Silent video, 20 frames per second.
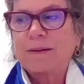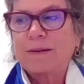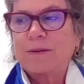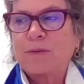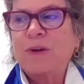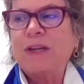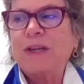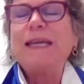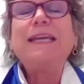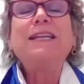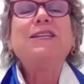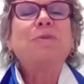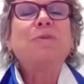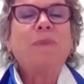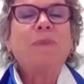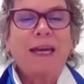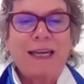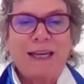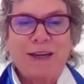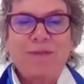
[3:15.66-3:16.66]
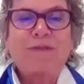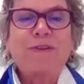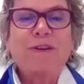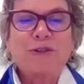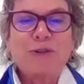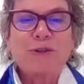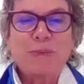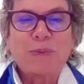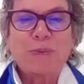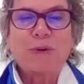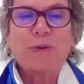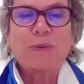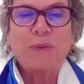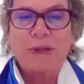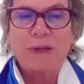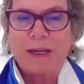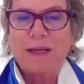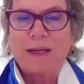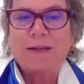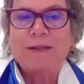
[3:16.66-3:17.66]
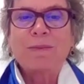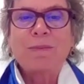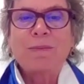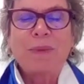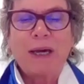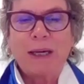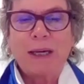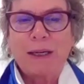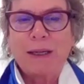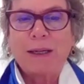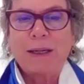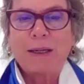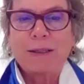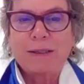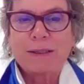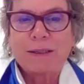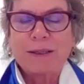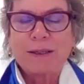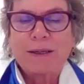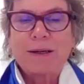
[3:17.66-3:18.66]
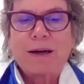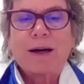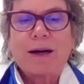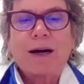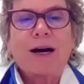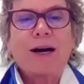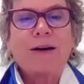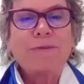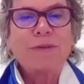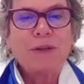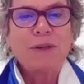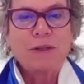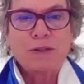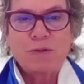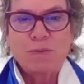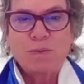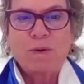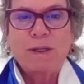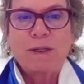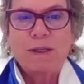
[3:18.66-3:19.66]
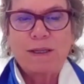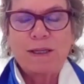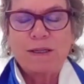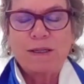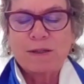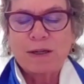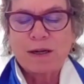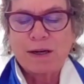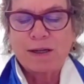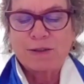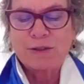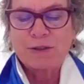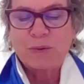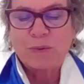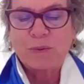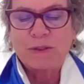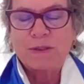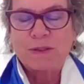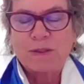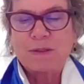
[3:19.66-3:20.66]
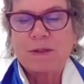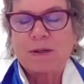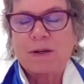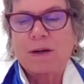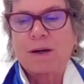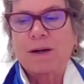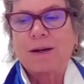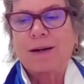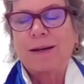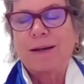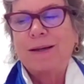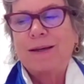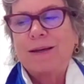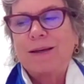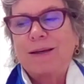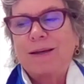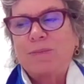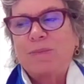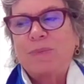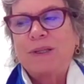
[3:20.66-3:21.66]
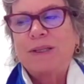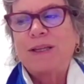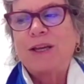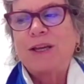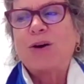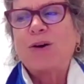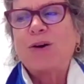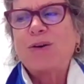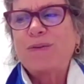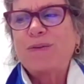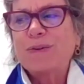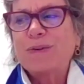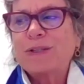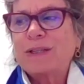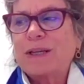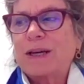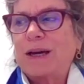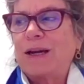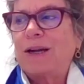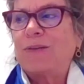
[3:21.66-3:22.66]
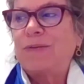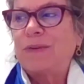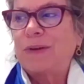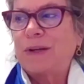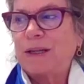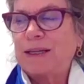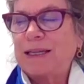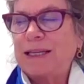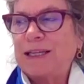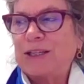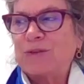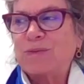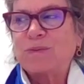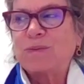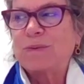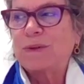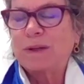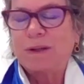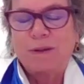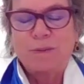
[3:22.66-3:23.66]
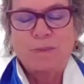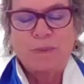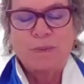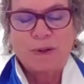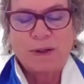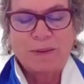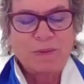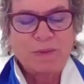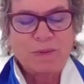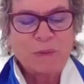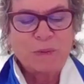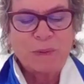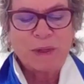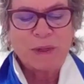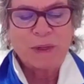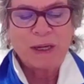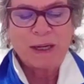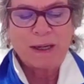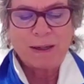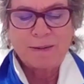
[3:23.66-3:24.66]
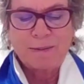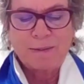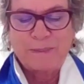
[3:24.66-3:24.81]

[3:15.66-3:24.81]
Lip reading: need to make it visible. We need to make it obvious what these consequences are, but the oversight of it is really problematic.